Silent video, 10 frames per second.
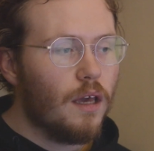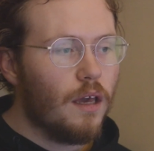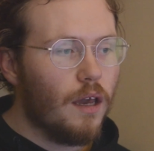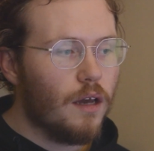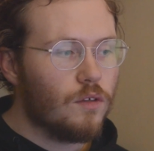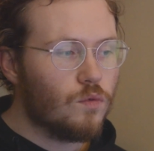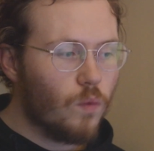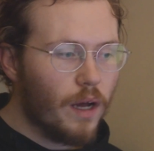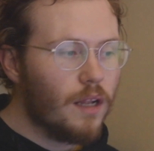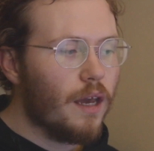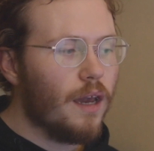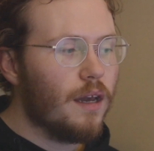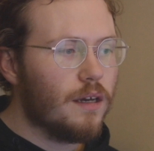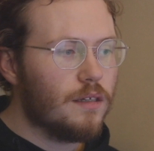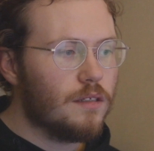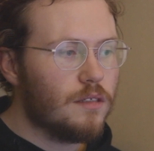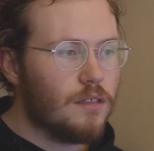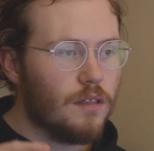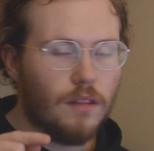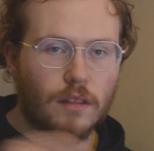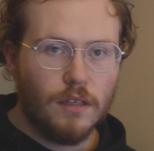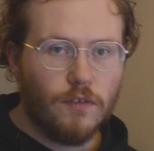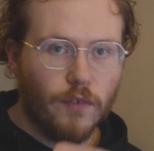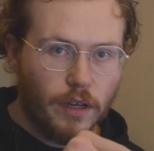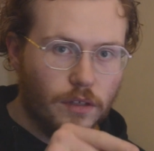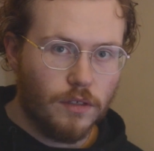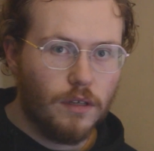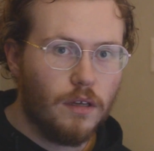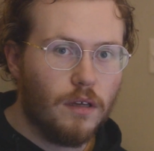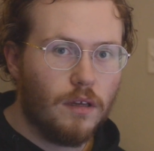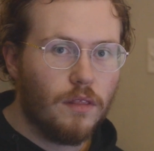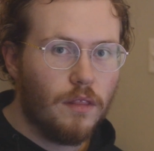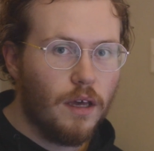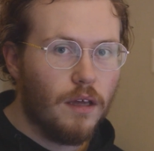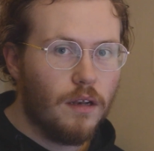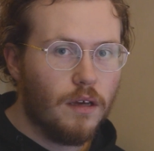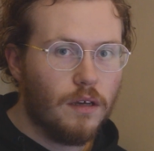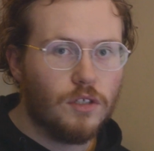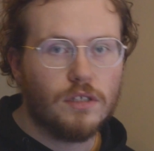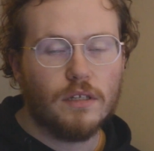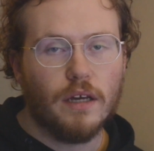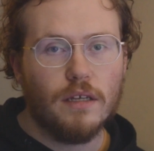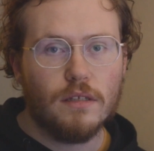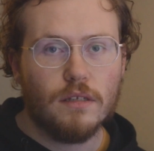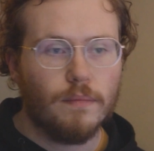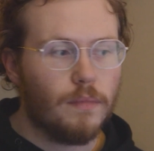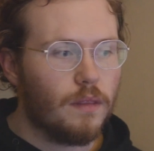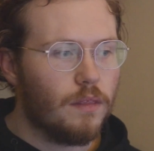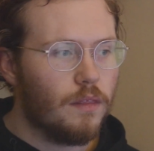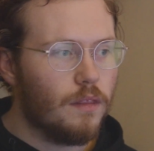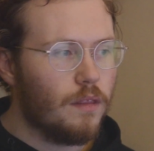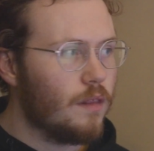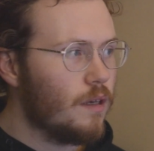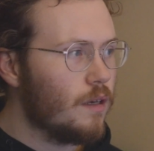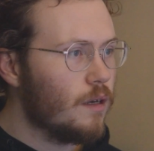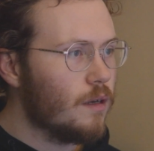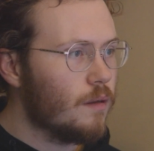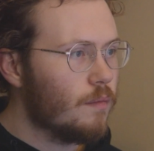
as well as this file that I just sliced, the